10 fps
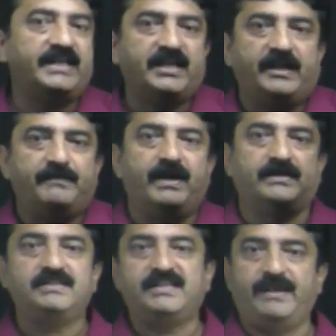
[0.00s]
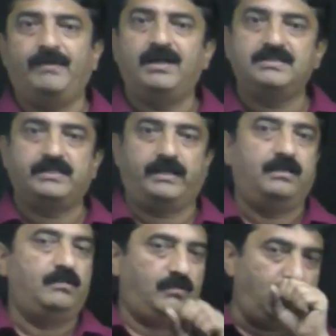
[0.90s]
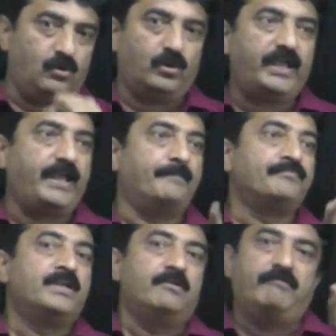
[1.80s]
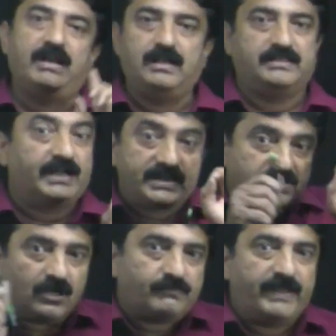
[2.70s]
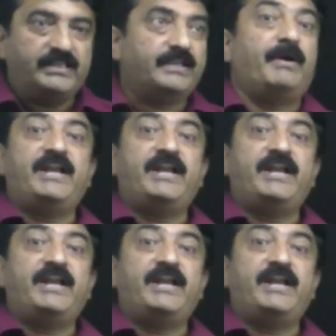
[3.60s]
I get back the same answer. Okay. Well, that is not my thing.